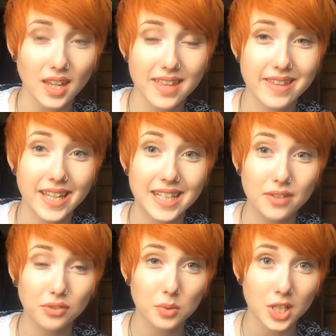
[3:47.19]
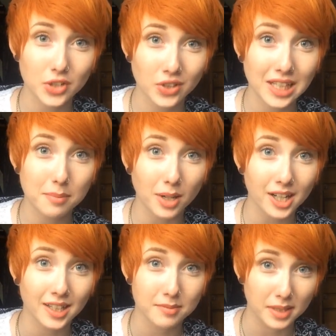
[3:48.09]
and then if you want it really bright
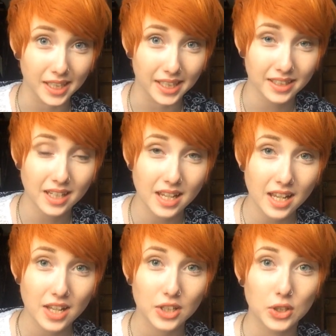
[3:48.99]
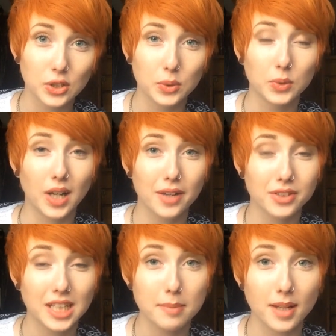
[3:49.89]
like mine, you have to
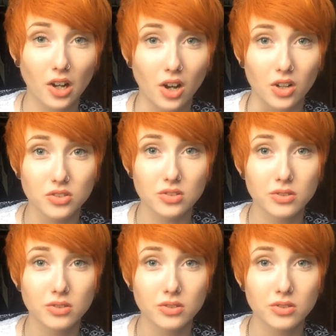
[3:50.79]
keep it hot.